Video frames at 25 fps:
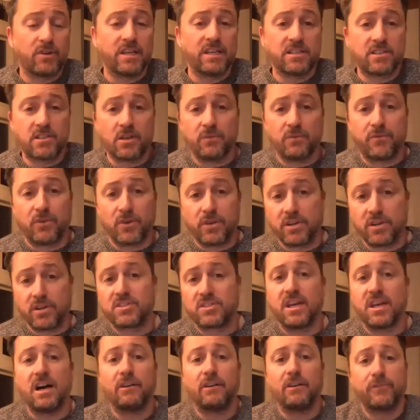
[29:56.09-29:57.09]
So for
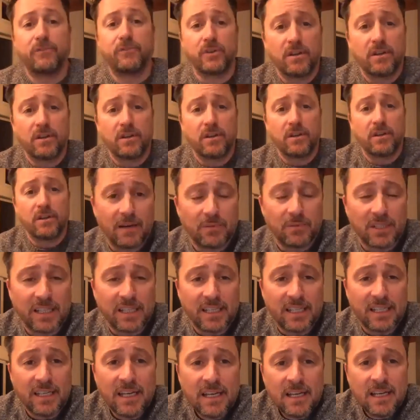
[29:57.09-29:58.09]
yourself, for your
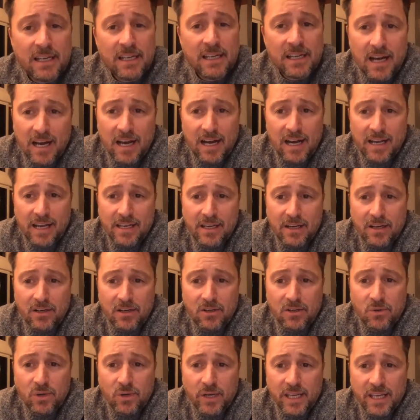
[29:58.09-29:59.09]
family, I
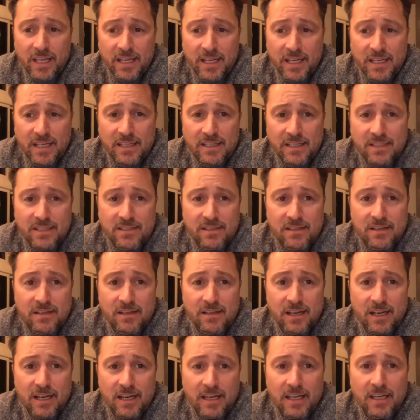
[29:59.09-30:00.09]
know it is
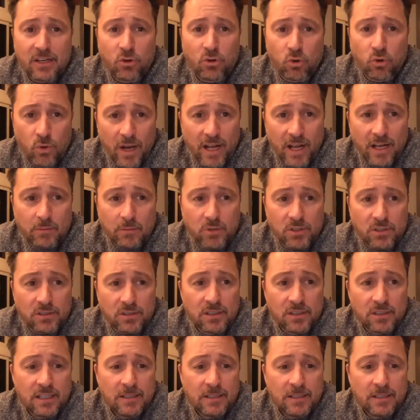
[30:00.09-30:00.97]
incredible